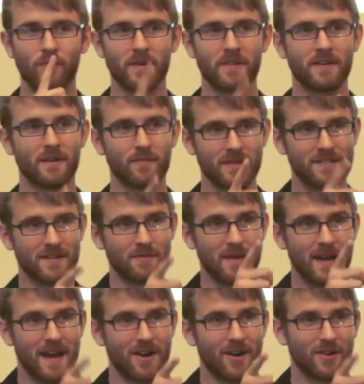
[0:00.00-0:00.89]
We thought
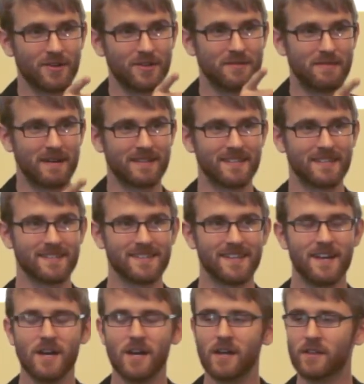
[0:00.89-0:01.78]
we had argued about
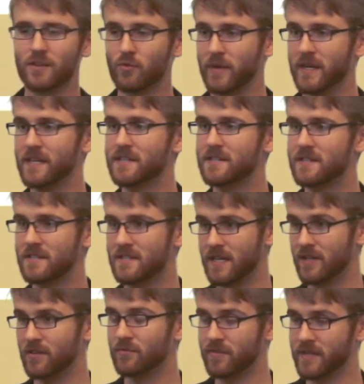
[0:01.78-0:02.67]
this. The read is a
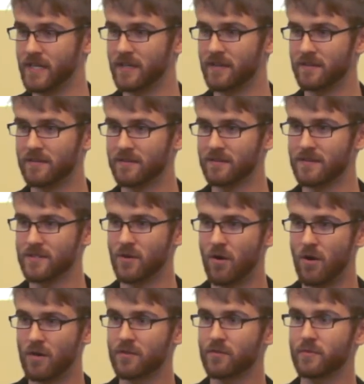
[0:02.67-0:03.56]
single read,
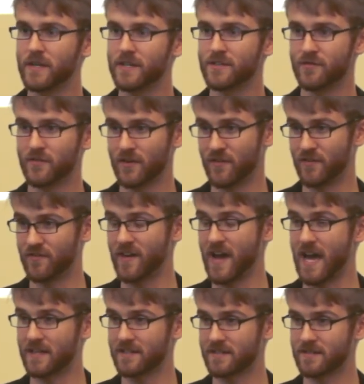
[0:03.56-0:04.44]
so all the reads are very
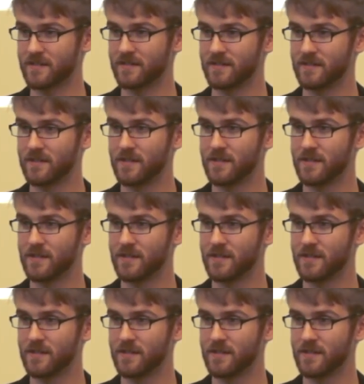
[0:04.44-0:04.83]
fast.